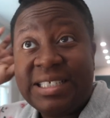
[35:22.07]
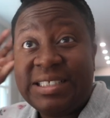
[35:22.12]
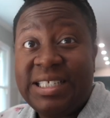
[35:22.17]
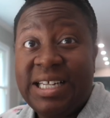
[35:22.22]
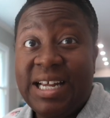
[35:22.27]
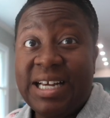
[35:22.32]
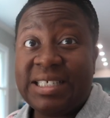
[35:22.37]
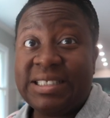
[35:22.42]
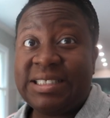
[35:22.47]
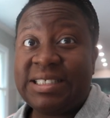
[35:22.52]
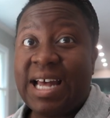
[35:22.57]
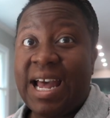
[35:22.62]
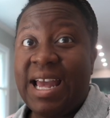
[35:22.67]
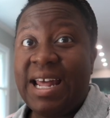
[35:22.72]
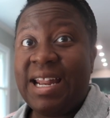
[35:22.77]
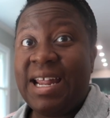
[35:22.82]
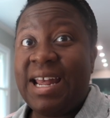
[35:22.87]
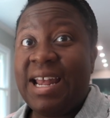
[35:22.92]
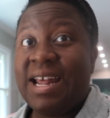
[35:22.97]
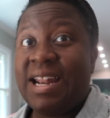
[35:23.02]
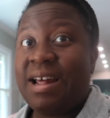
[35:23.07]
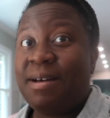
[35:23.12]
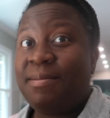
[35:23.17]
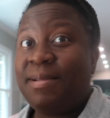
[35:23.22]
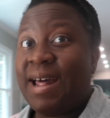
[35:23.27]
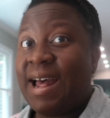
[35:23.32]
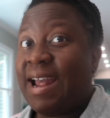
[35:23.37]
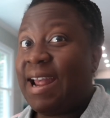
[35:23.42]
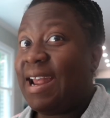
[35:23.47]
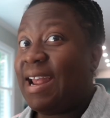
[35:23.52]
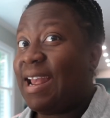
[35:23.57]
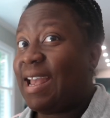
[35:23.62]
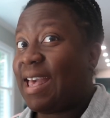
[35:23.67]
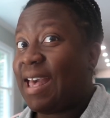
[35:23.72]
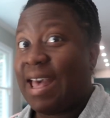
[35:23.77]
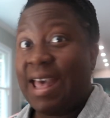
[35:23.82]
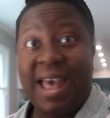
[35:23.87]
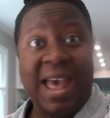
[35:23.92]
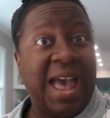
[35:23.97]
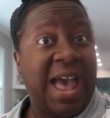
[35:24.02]
Is he excited? And I'm
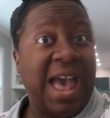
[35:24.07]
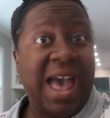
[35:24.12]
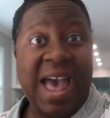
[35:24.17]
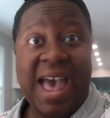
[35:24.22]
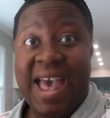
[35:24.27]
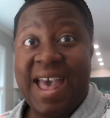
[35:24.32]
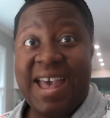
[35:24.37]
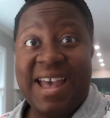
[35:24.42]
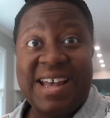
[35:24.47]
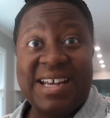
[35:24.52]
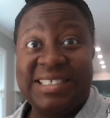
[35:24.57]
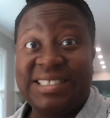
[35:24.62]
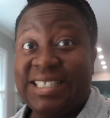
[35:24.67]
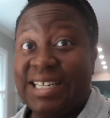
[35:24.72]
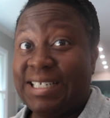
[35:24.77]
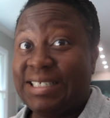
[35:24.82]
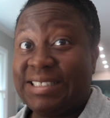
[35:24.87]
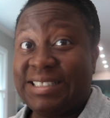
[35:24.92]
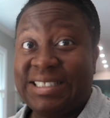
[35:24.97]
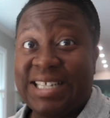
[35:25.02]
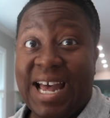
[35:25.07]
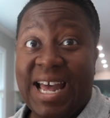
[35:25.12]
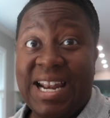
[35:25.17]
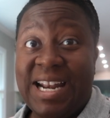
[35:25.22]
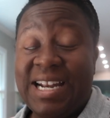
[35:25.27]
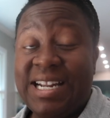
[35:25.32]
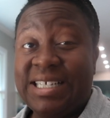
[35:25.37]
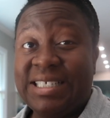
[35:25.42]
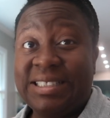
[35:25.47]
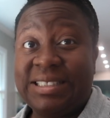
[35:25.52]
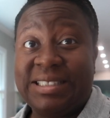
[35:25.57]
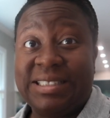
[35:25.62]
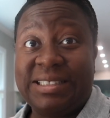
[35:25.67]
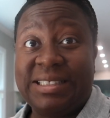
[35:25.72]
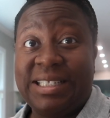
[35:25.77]
like, as excited as,